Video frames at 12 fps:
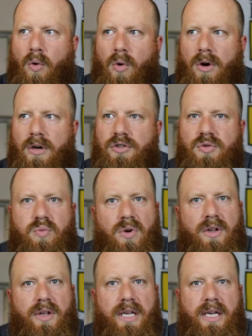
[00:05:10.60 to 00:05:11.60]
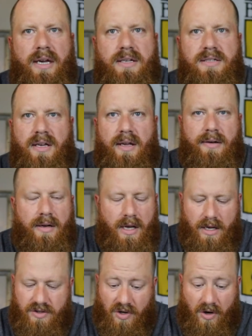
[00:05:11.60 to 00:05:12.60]
orange really kicks in.
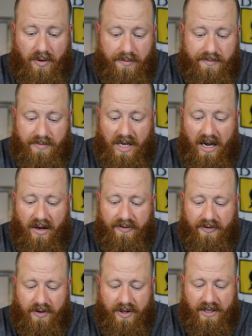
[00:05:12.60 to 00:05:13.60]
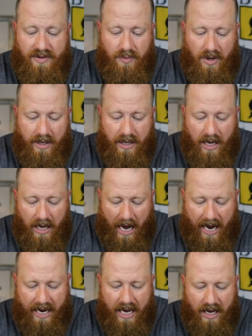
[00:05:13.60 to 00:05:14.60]
So yeah, for this one,
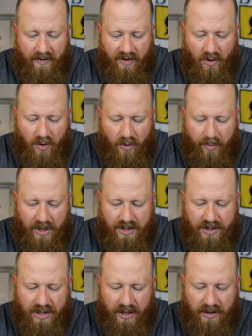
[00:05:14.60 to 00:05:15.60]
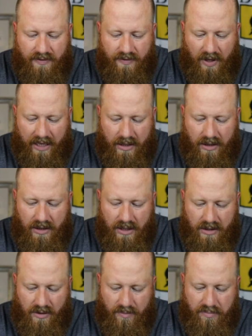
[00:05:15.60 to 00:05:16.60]
I have a whole bunch of like
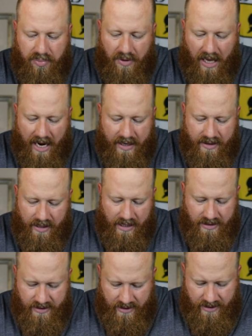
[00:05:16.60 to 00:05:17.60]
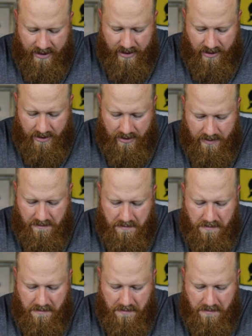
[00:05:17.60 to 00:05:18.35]
little black things in here.